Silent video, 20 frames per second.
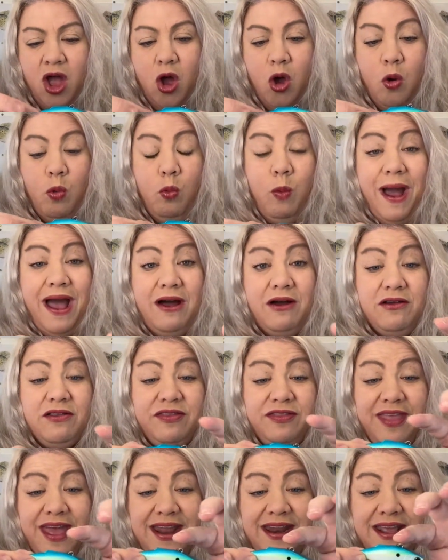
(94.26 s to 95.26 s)
Wow,
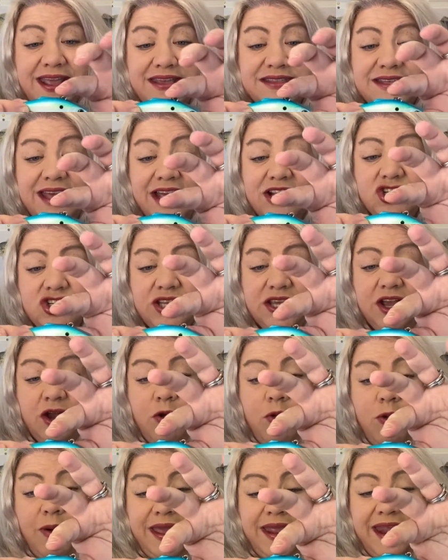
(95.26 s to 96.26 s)
that is actually
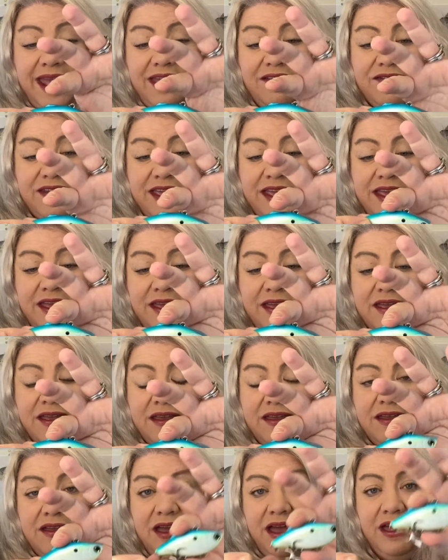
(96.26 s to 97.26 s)
quite heavy,
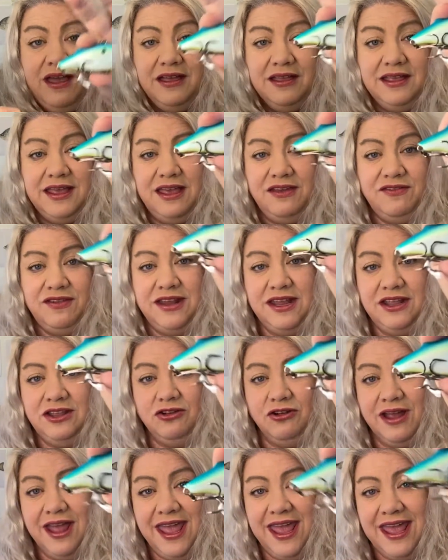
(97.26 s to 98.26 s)
even in
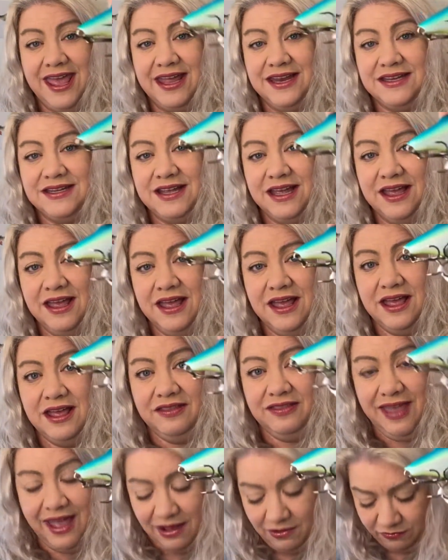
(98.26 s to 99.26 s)
your hand.
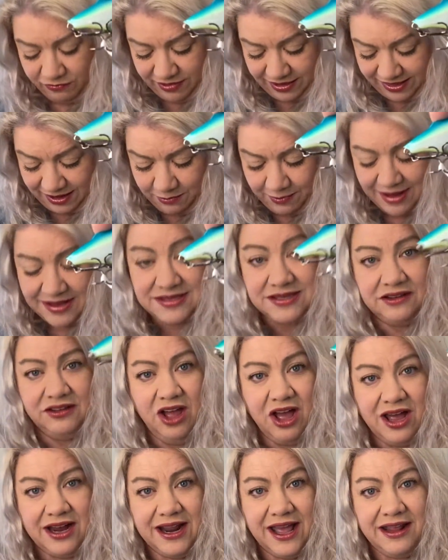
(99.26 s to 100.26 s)
That really weighs a
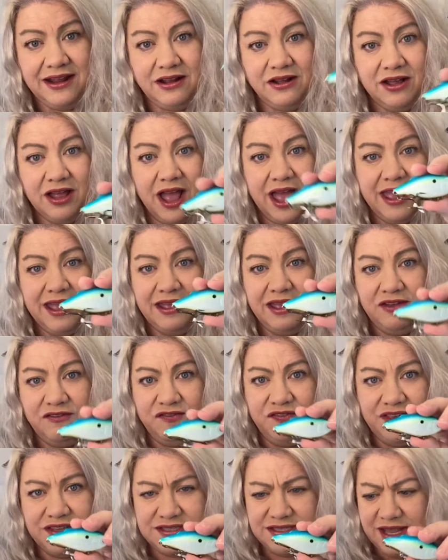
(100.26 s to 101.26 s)
lot. It
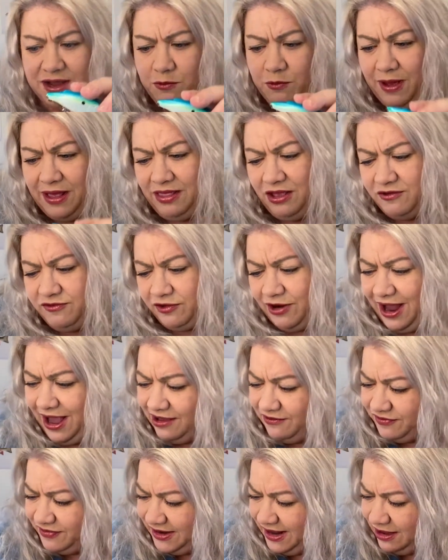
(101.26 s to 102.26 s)
feels like well over
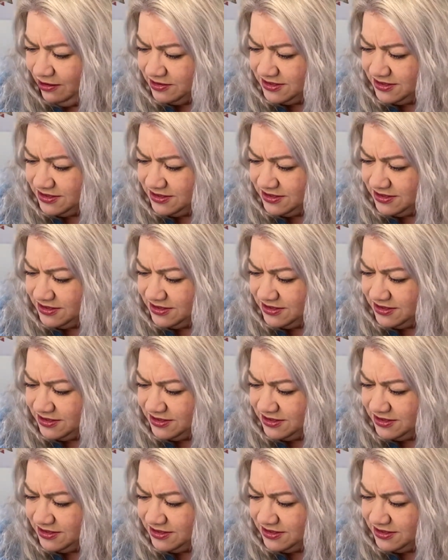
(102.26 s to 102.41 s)
½ an ounce,